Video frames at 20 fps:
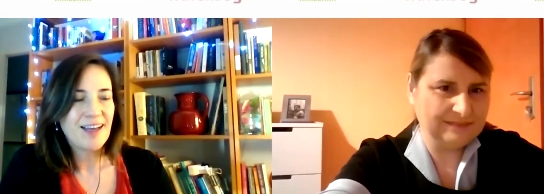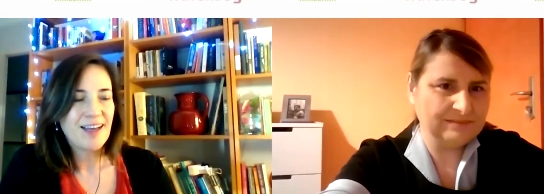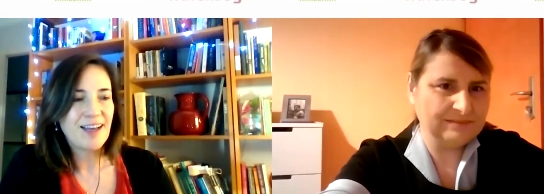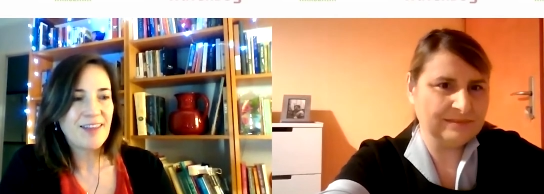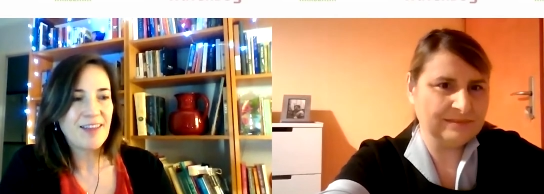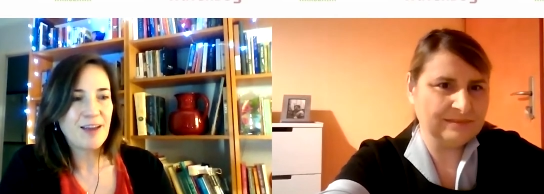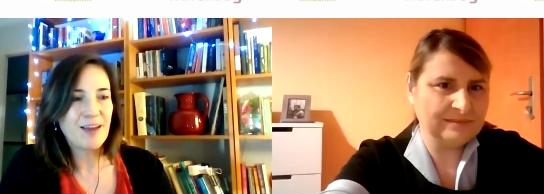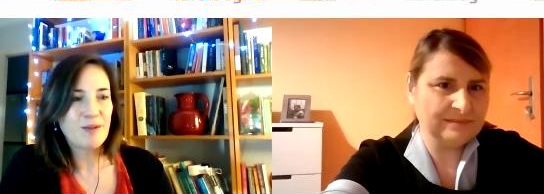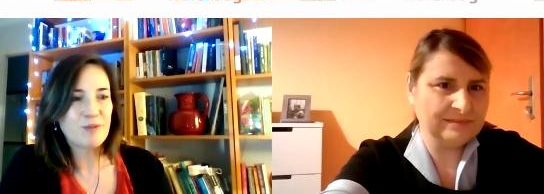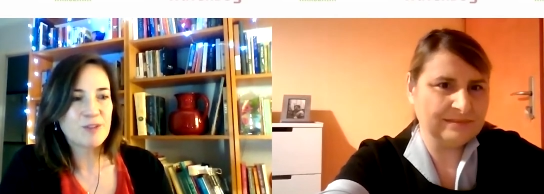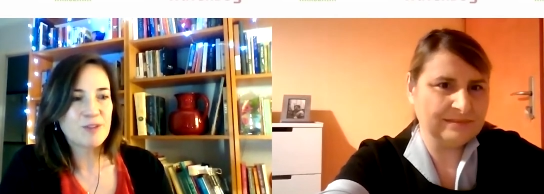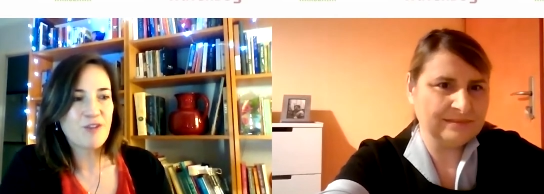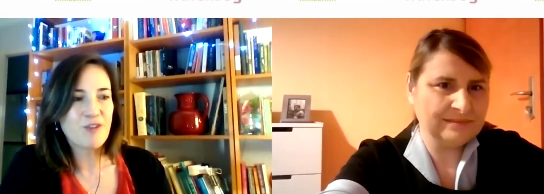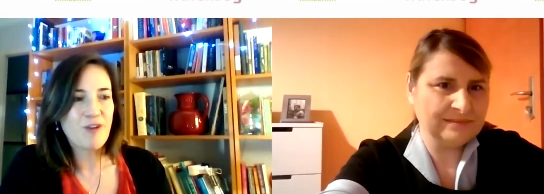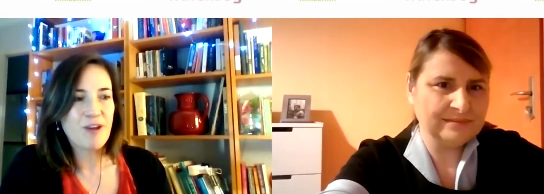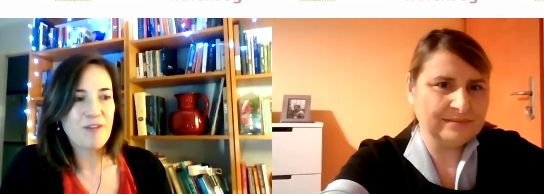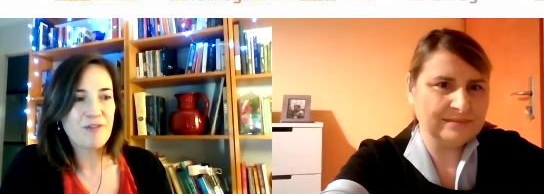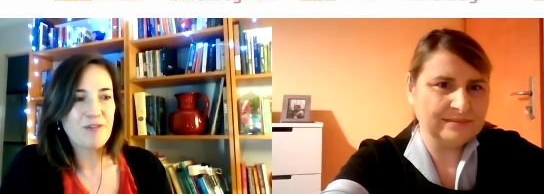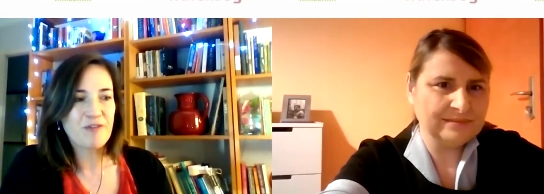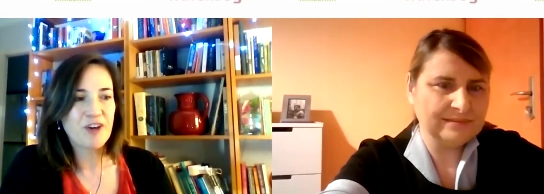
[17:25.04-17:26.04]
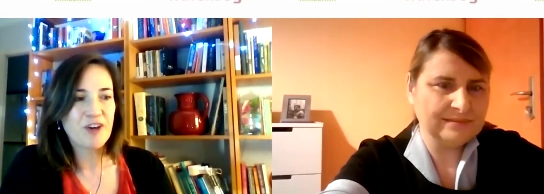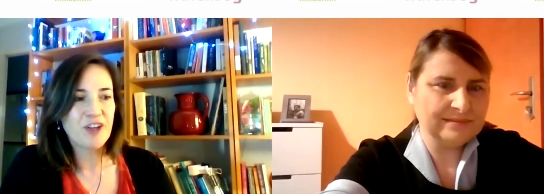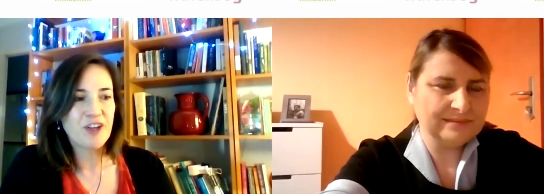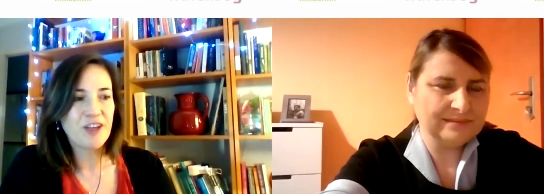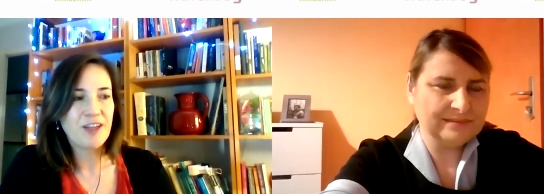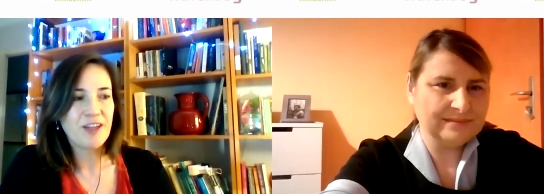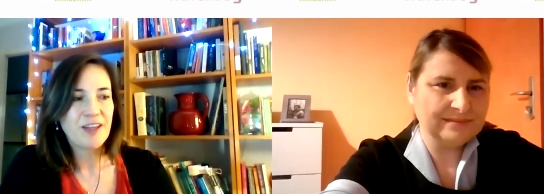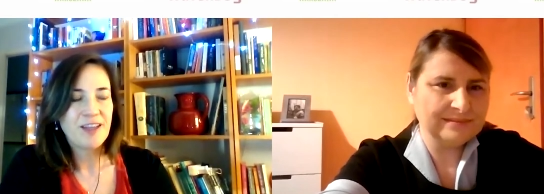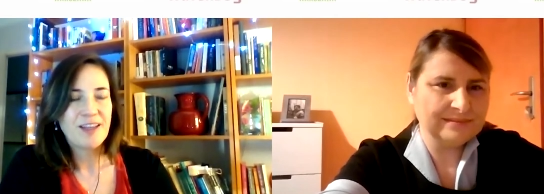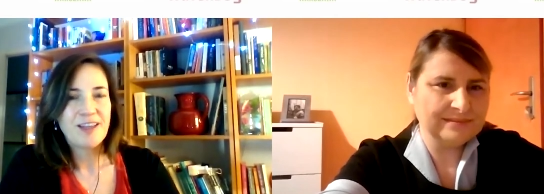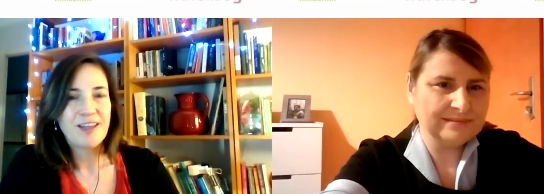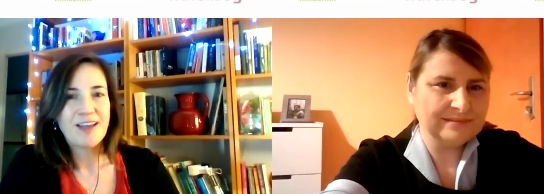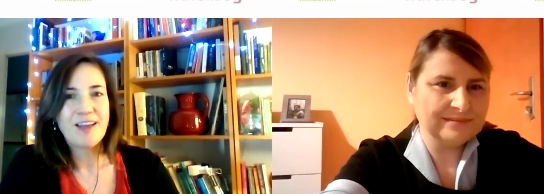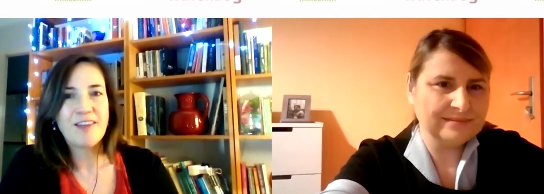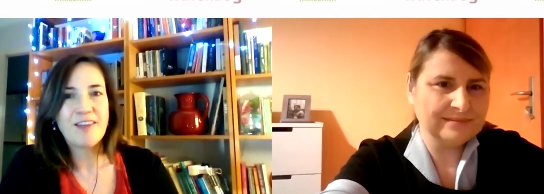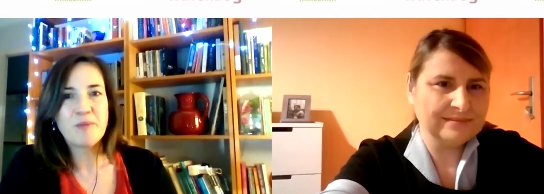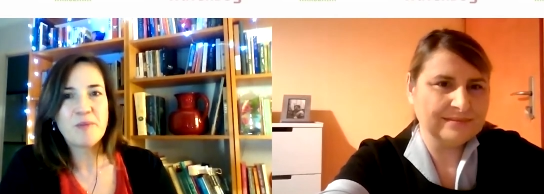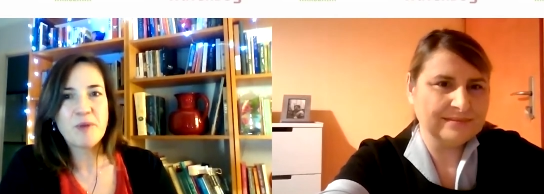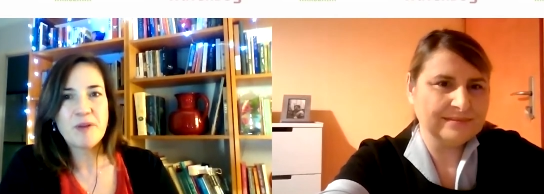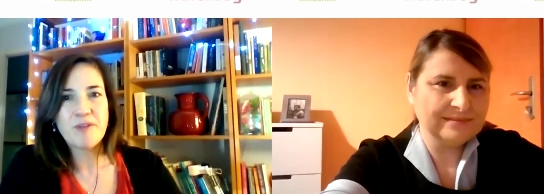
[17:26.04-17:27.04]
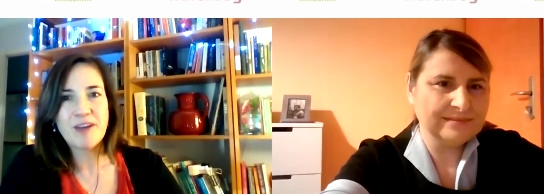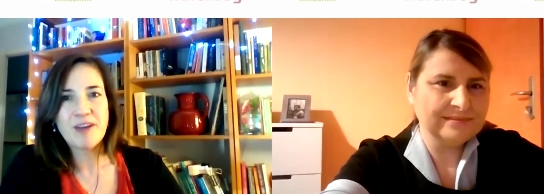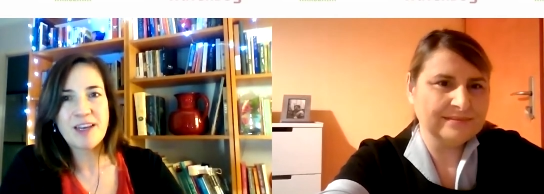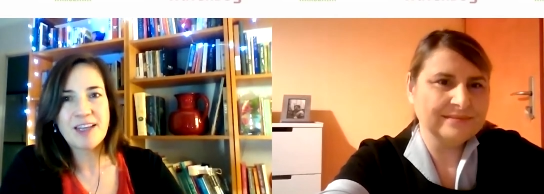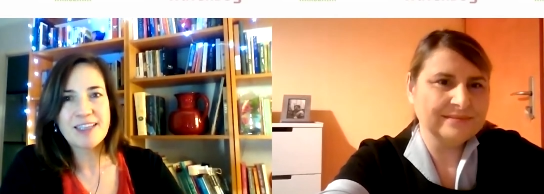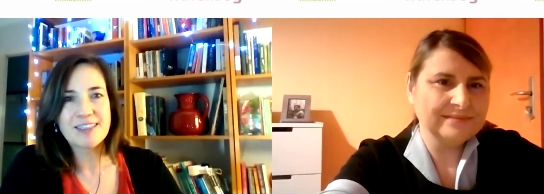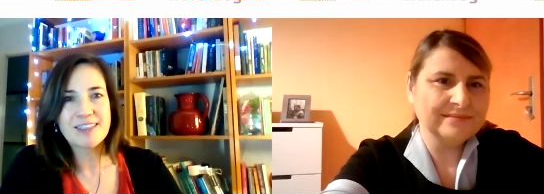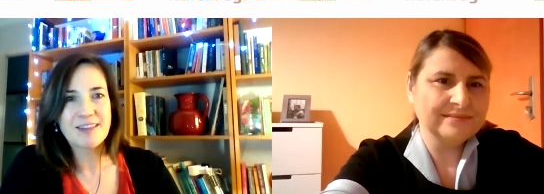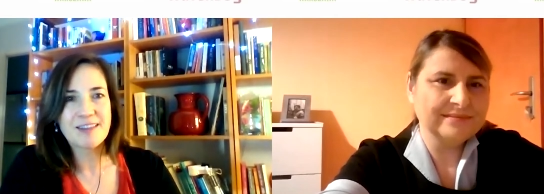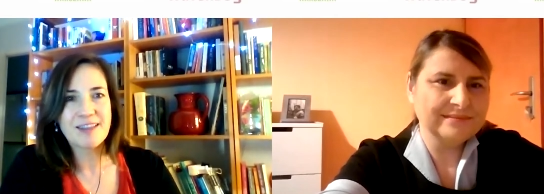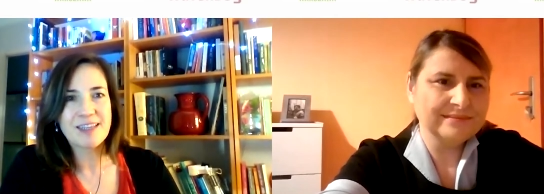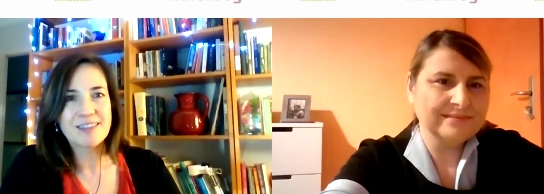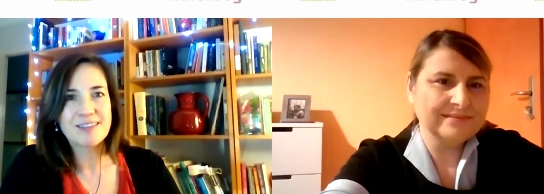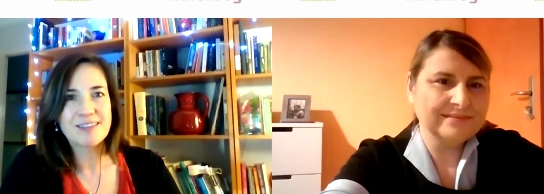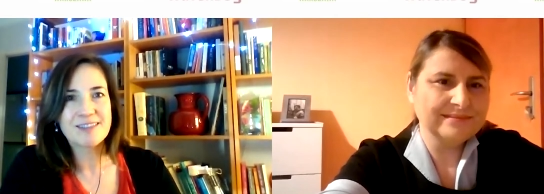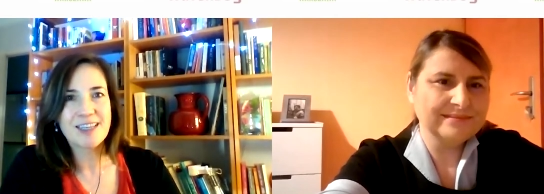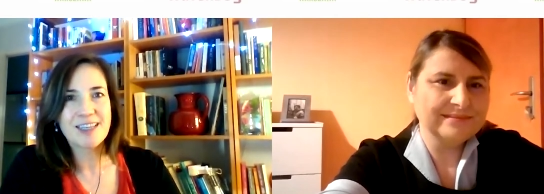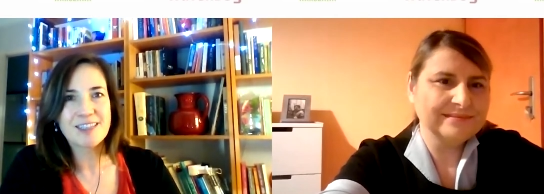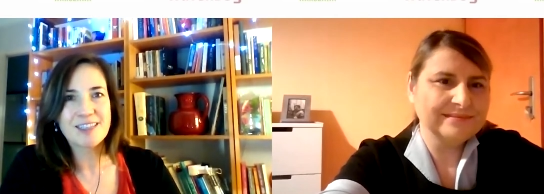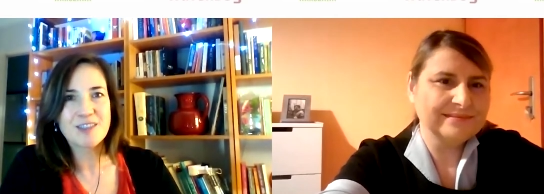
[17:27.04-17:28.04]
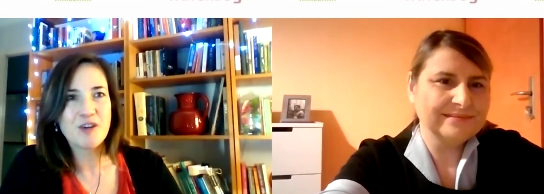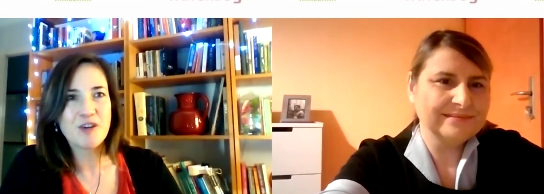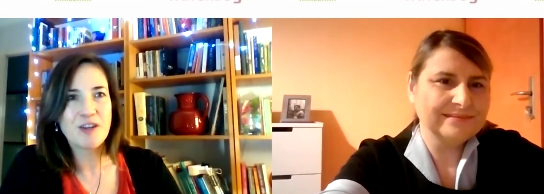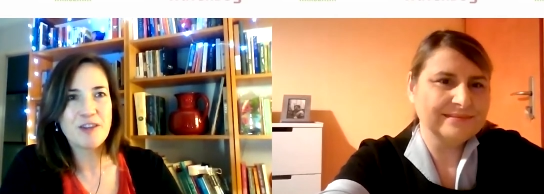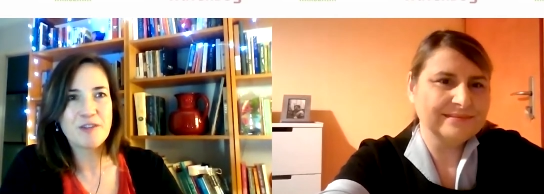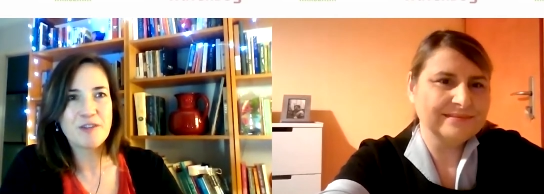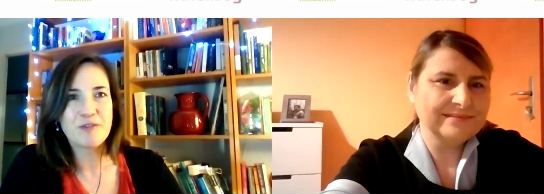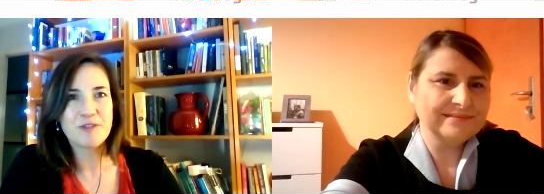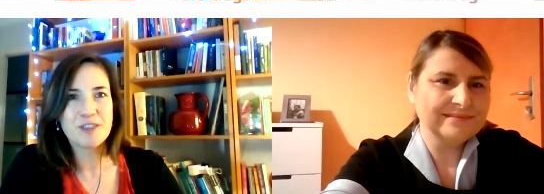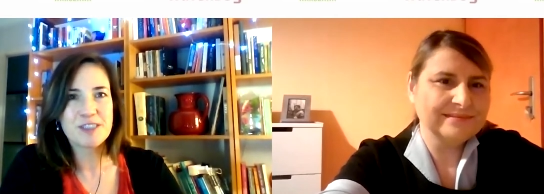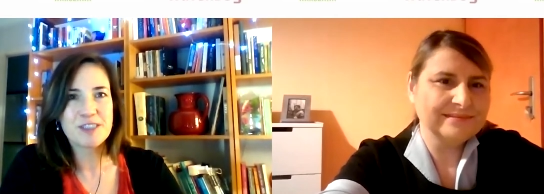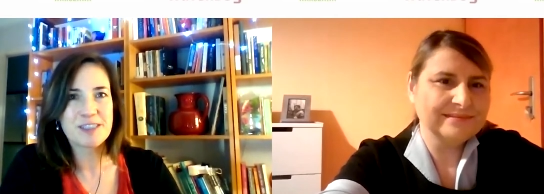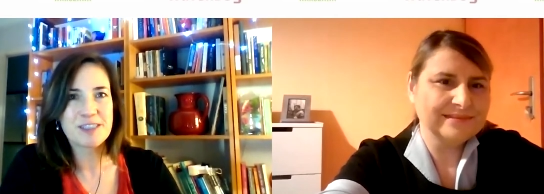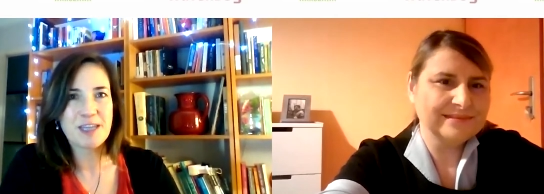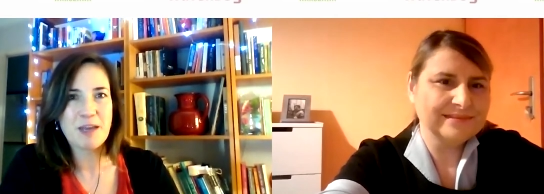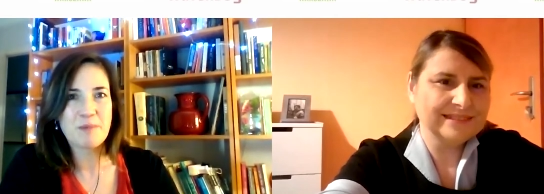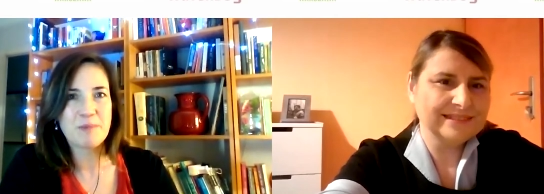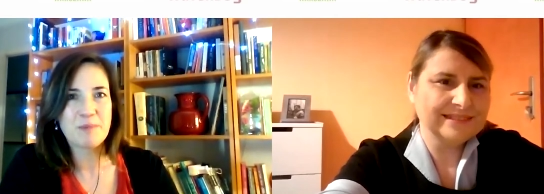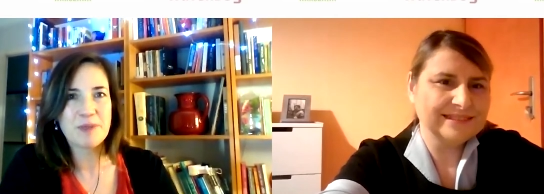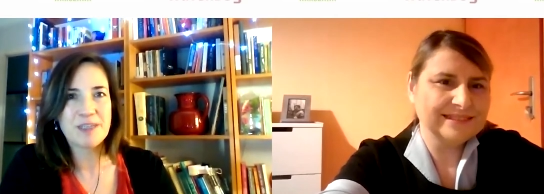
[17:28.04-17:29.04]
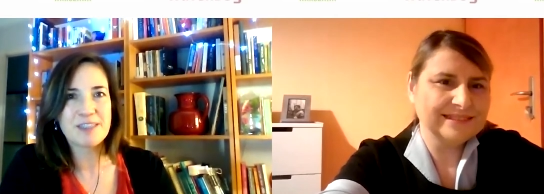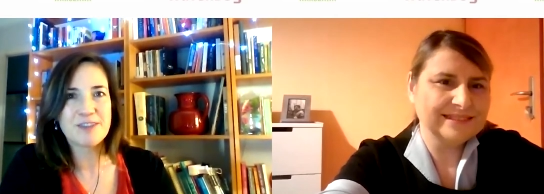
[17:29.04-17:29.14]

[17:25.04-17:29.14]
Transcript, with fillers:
Speaker 1: and that was great fun. And then we realized that there's that's only the first step,